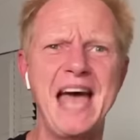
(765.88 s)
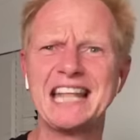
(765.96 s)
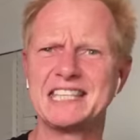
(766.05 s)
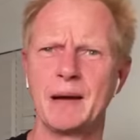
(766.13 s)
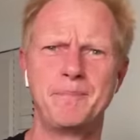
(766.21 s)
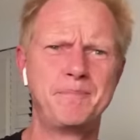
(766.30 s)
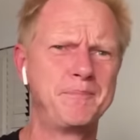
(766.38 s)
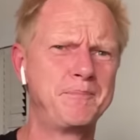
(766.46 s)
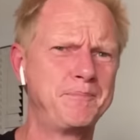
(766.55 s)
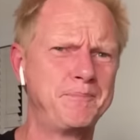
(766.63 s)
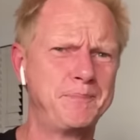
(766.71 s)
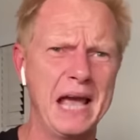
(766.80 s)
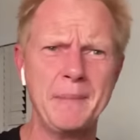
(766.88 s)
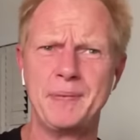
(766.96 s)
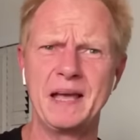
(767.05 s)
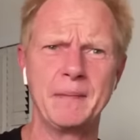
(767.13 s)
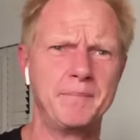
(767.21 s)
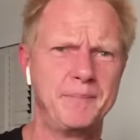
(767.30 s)
That's a
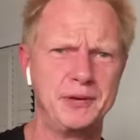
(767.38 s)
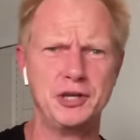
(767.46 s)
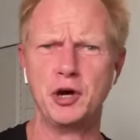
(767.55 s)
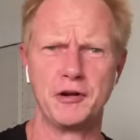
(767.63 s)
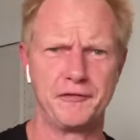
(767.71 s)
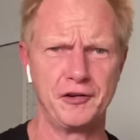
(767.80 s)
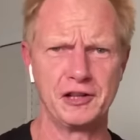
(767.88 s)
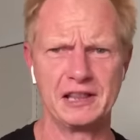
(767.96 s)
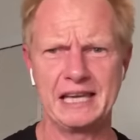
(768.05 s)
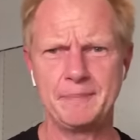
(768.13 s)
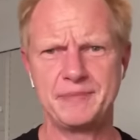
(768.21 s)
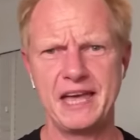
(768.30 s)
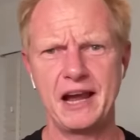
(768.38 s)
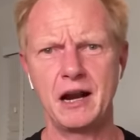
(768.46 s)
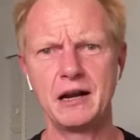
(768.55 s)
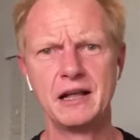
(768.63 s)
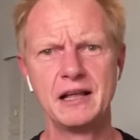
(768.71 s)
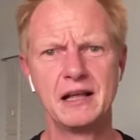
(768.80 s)
beeping beautiful leap
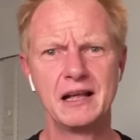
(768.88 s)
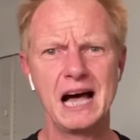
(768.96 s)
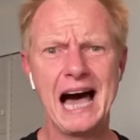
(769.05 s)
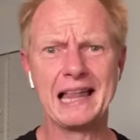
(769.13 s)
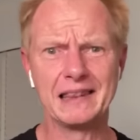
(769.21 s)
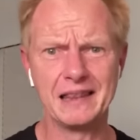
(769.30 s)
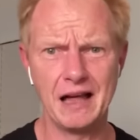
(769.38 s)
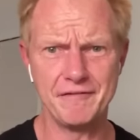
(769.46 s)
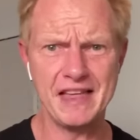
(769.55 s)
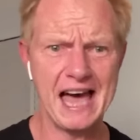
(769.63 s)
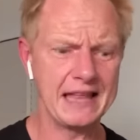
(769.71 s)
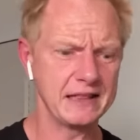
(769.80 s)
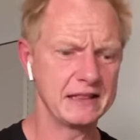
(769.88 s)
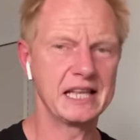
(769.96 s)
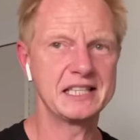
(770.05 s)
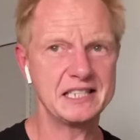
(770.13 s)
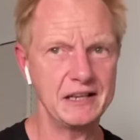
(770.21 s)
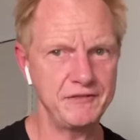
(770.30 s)
there. I love that.
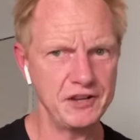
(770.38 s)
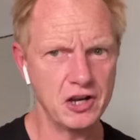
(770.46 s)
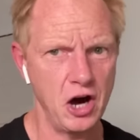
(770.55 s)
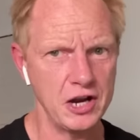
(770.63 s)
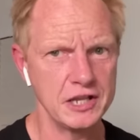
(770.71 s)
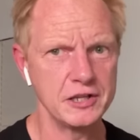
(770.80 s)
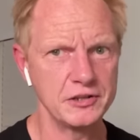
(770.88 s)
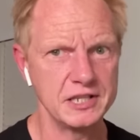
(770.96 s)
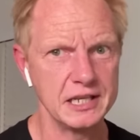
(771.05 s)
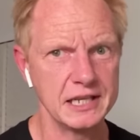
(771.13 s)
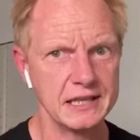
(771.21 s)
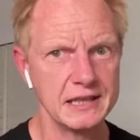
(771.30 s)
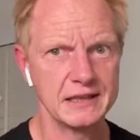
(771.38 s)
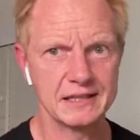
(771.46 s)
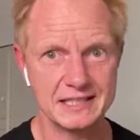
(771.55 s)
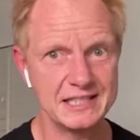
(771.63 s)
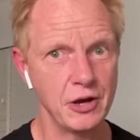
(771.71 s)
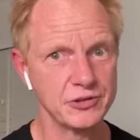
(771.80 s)
Let's see if you caught it though, Tegan,
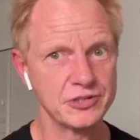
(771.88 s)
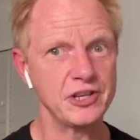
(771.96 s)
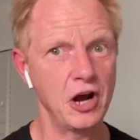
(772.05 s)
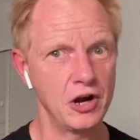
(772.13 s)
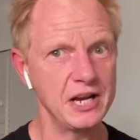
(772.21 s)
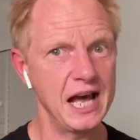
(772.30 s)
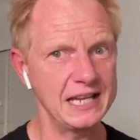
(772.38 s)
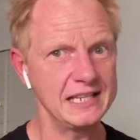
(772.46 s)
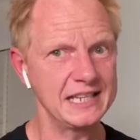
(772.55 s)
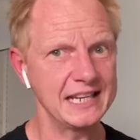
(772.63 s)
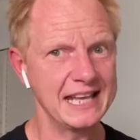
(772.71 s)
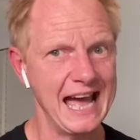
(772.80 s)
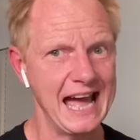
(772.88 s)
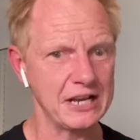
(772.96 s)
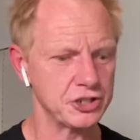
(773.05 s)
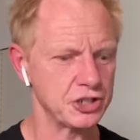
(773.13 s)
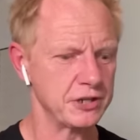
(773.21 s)
because those are not easy to catch.